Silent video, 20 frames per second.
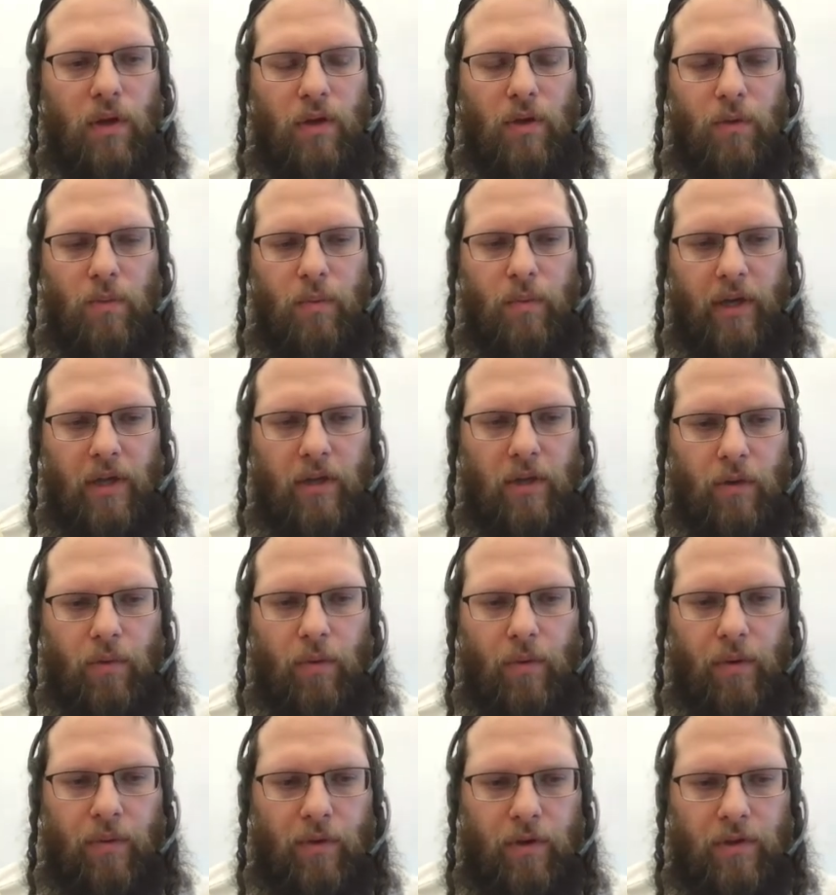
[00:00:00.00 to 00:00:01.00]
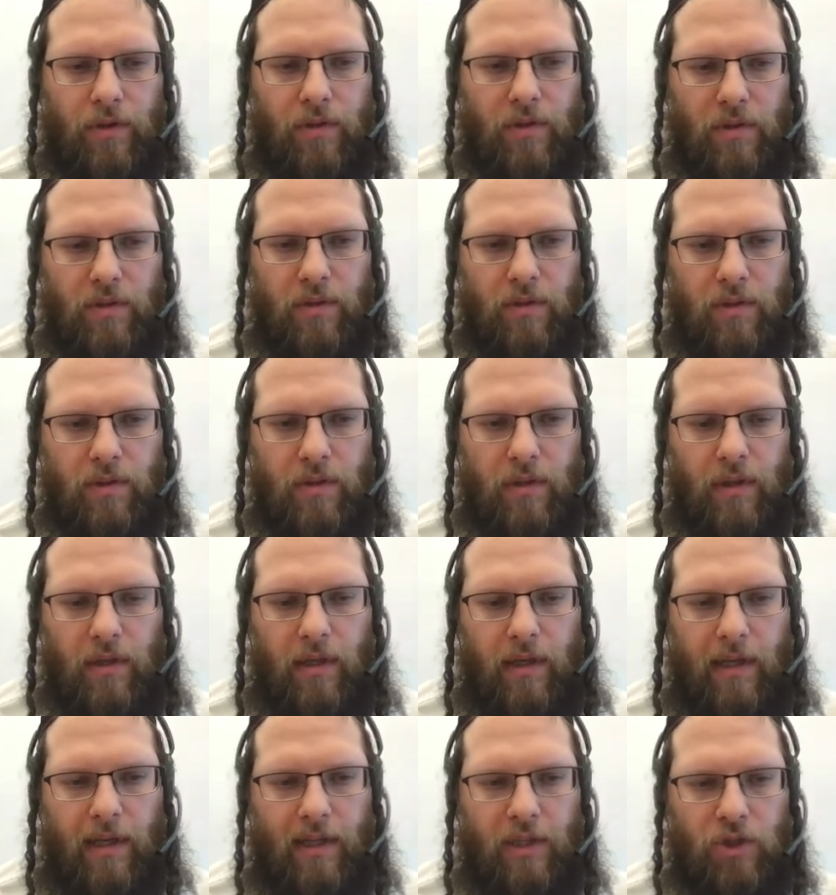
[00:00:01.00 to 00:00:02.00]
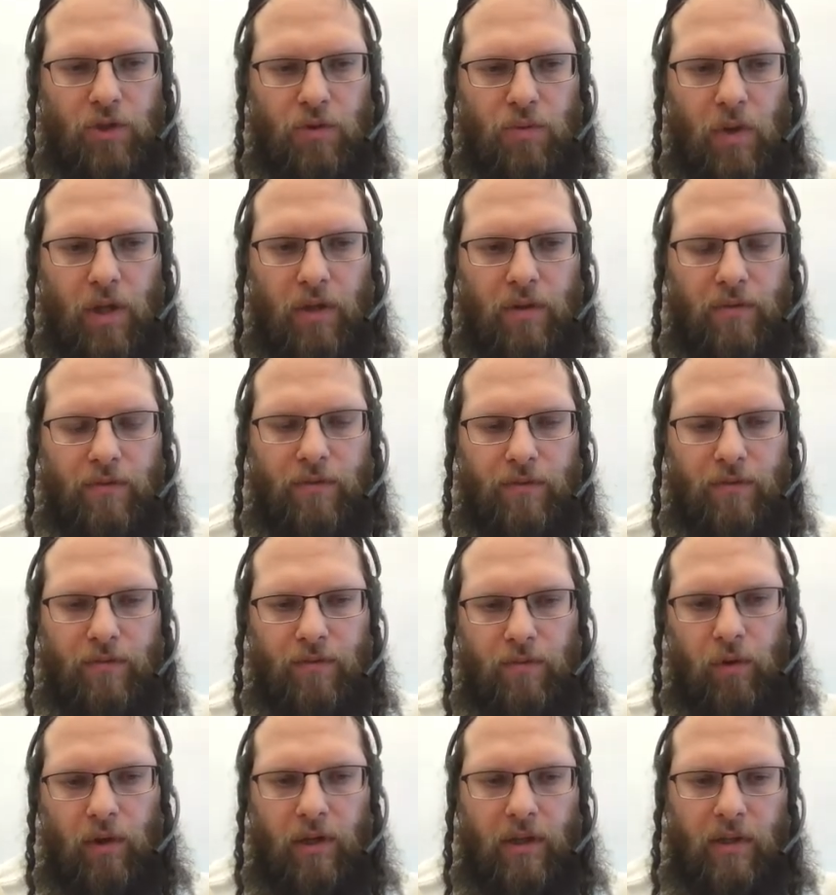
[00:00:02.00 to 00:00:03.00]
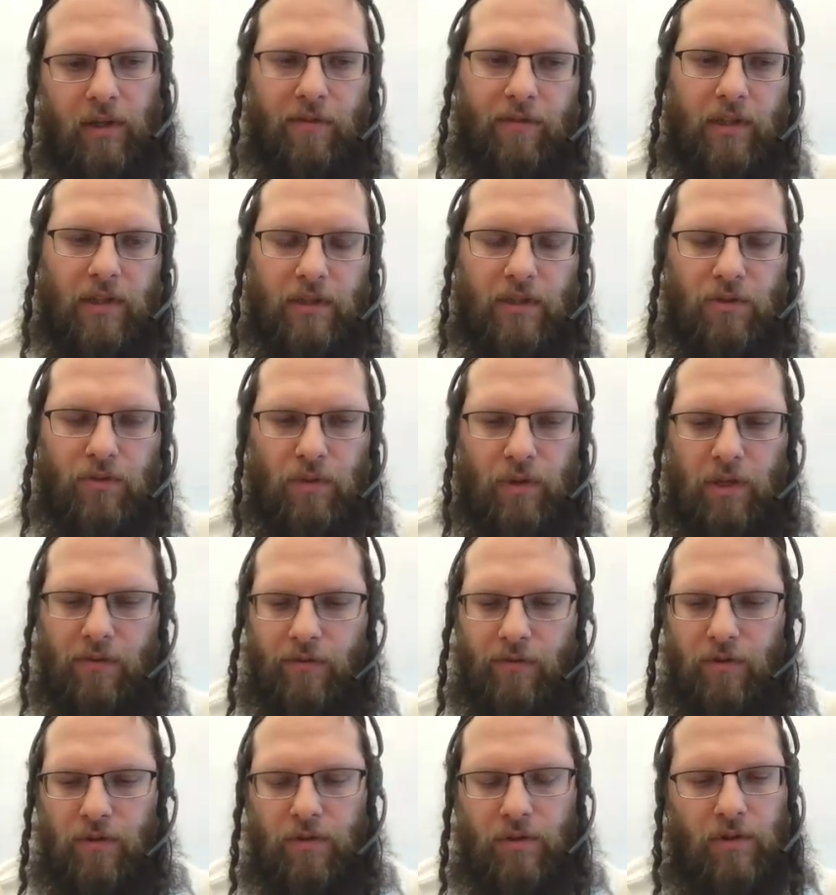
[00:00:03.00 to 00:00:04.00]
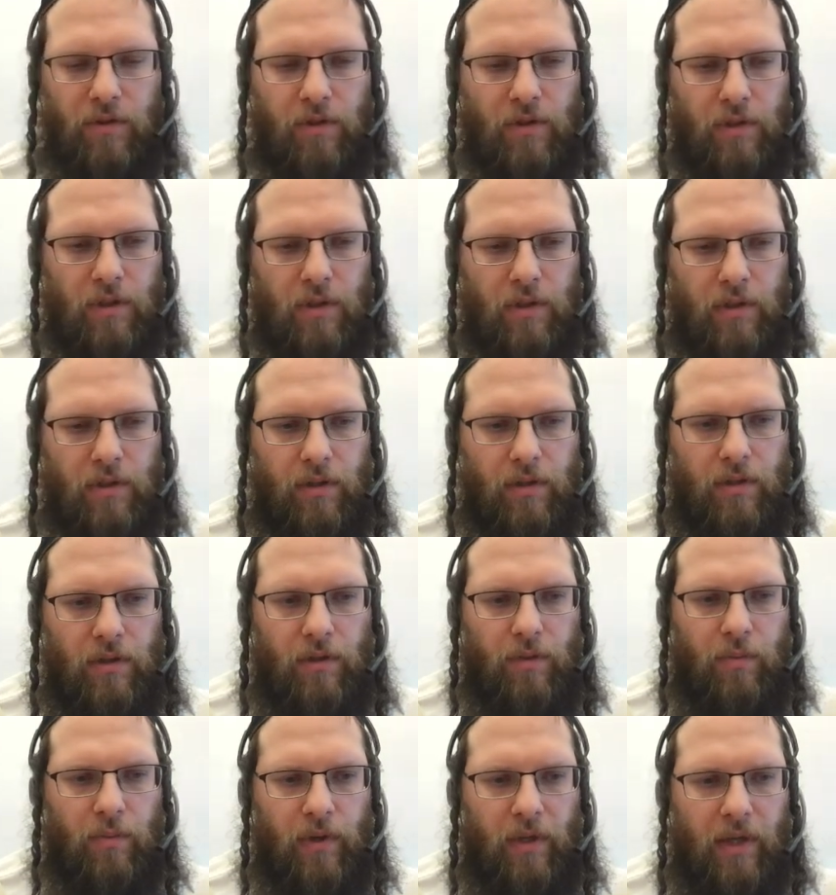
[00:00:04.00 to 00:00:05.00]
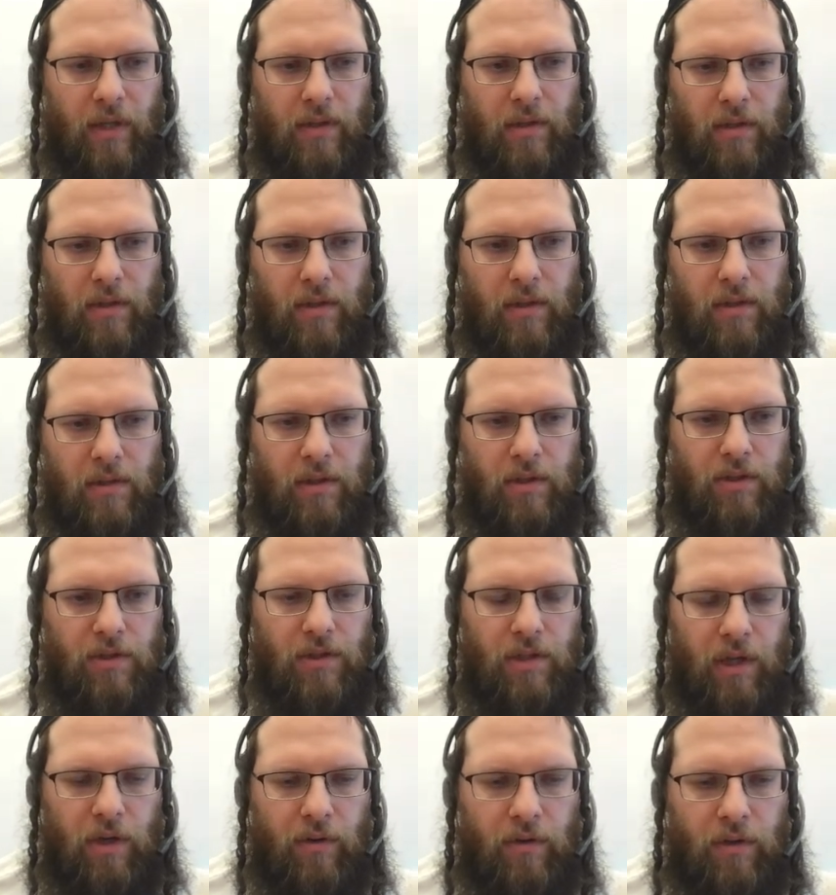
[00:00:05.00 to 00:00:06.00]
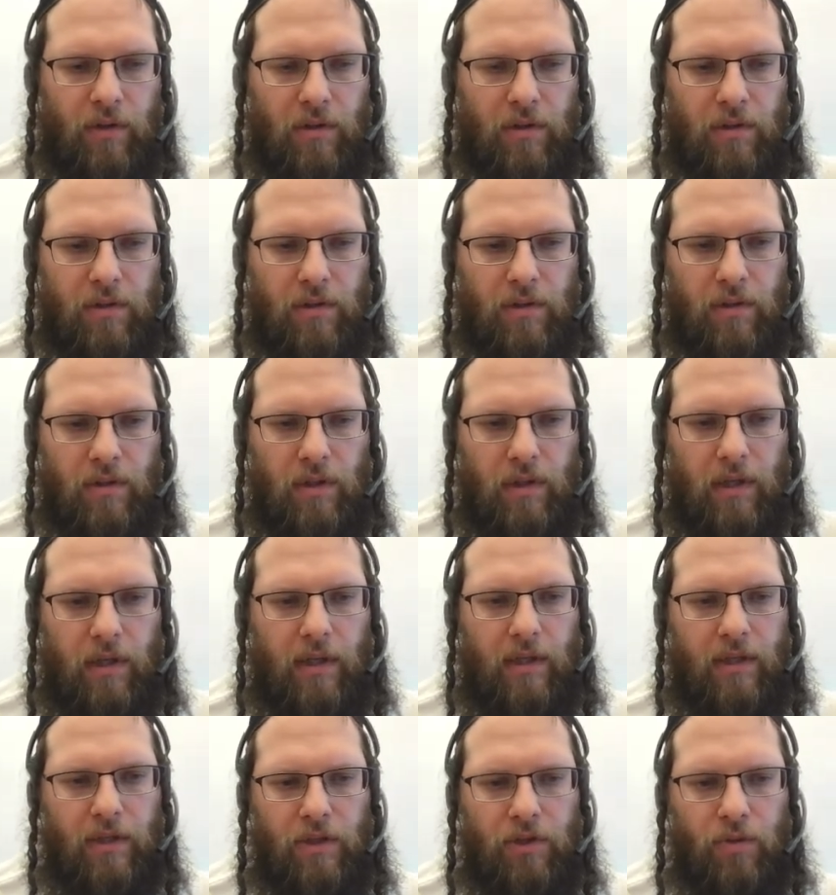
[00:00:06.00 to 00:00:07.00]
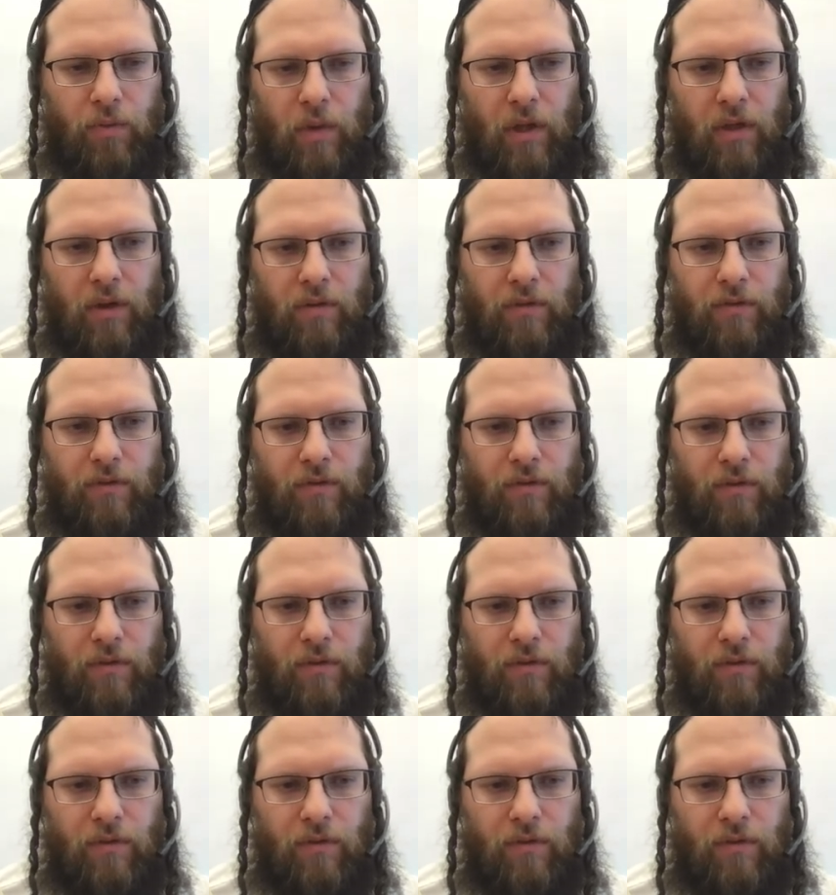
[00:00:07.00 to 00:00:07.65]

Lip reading: we get Aquarius. At 12 or 11, let's do that first, we get Sagittarius. And 12,